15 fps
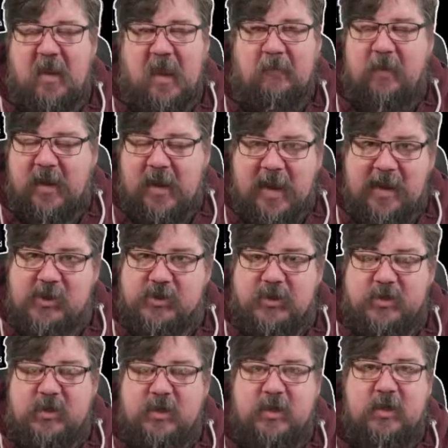
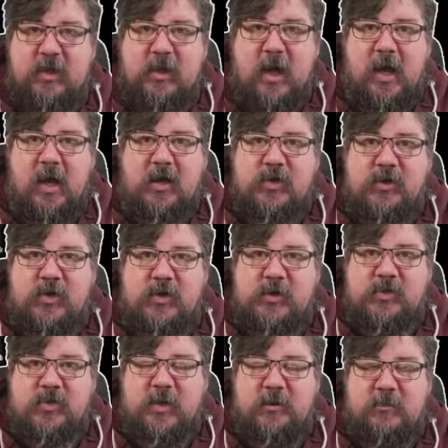application and do
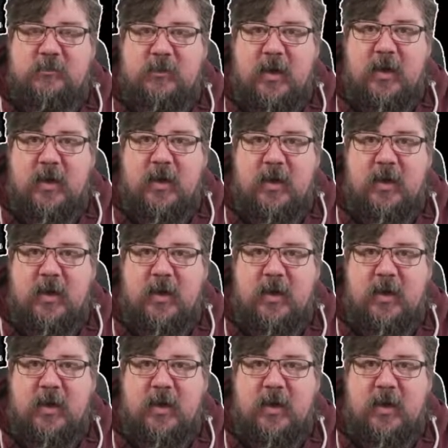some